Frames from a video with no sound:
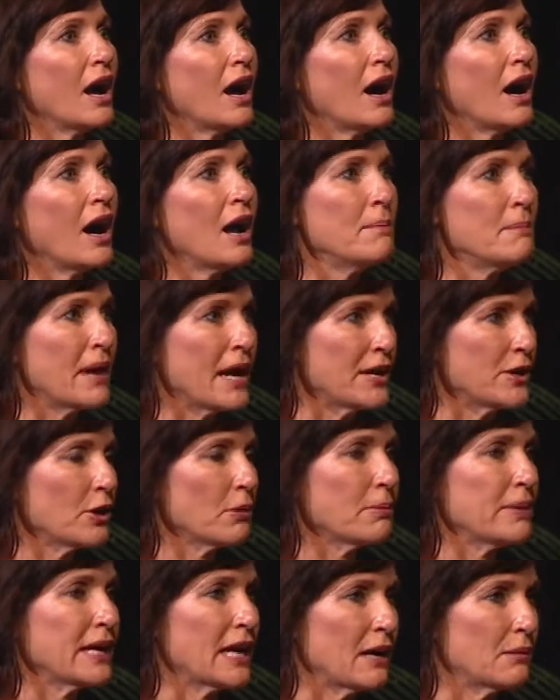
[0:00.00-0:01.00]
I may not
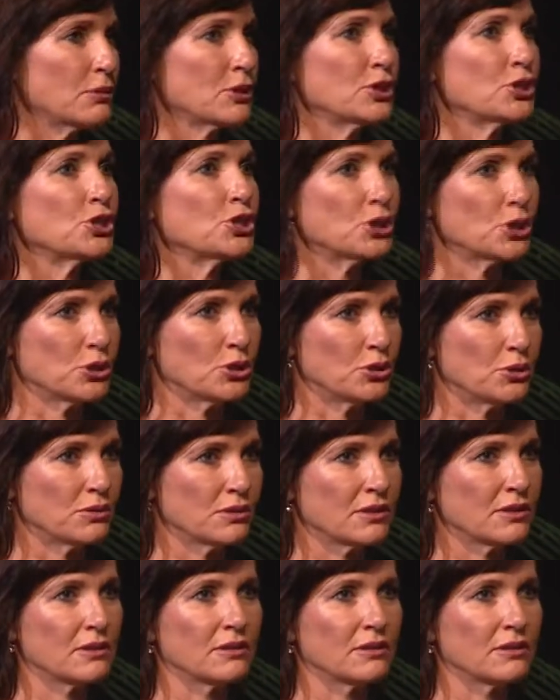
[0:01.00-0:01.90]
be able to do